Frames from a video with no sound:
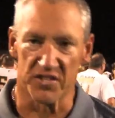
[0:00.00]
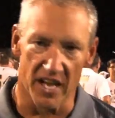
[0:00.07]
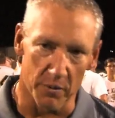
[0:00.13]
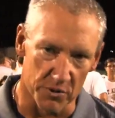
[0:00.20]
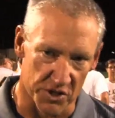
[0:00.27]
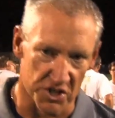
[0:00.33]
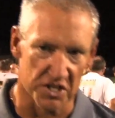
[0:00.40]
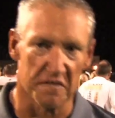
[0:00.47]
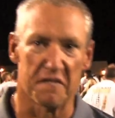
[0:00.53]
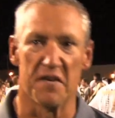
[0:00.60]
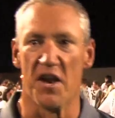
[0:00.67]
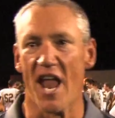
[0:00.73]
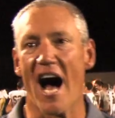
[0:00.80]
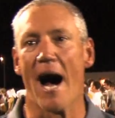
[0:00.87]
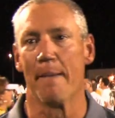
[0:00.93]
So that was just a
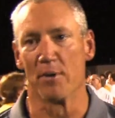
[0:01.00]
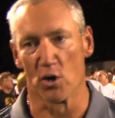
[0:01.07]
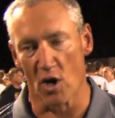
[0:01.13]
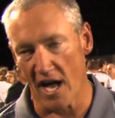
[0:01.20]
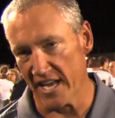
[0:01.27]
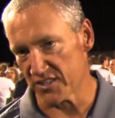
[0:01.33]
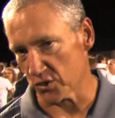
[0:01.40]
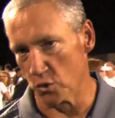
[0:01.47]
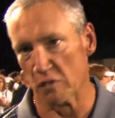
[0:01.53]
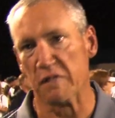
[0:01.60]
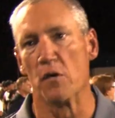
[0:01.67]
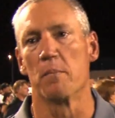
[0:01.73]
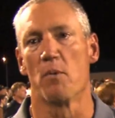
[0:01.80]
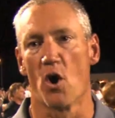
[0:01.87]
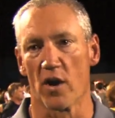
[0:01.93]
phenomenal high school
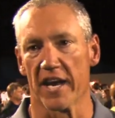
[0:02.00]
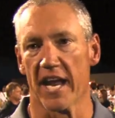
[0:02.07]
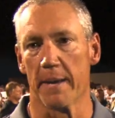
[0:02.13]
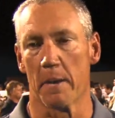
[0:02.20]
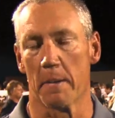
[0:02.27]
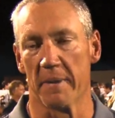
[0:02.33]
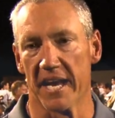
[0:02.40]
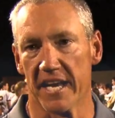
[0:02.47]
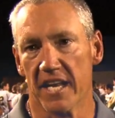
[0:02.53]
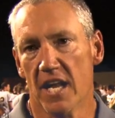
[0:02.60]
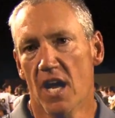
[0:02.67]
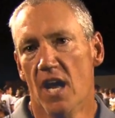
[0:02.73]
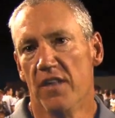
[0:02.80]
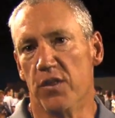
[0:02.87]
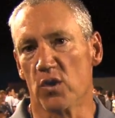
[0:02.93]
football game. I mean,
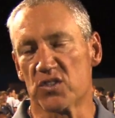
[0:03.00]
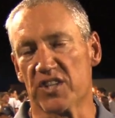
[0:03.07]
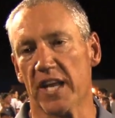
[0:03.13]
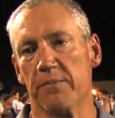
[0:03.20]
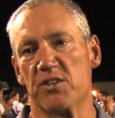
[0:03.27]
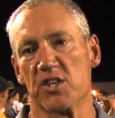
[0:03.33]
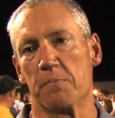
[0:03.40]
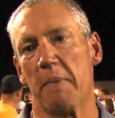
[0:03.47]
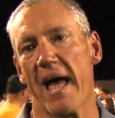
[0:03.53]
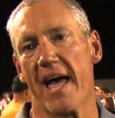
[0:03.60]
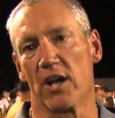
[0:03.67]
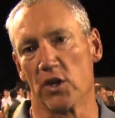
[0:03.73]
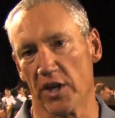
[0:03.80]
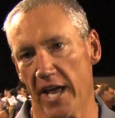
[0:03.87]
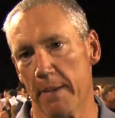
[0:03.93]
those teams just
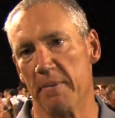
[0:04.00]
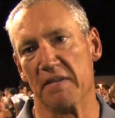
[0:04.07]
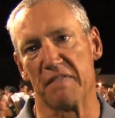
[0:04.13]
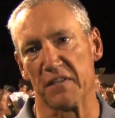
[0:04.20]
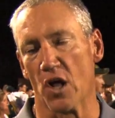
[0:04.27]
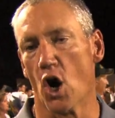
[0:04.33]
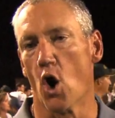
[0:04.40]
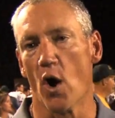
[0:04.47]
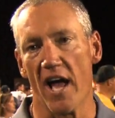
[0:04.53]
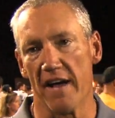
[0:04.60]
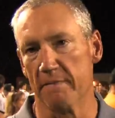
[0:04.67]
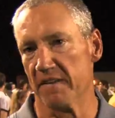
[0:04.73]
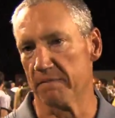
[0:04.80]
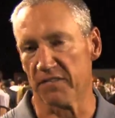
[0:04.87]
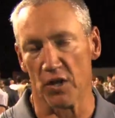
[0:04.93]
battled ebb and flow,
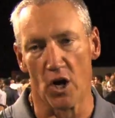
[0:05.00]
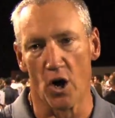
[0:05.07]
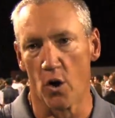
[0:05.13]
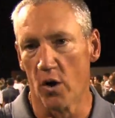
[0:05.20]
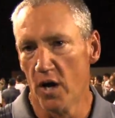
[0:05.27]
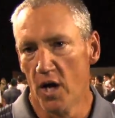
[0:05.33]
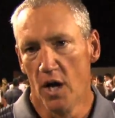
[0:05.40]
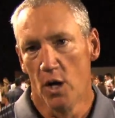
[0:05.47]
ebb and flow.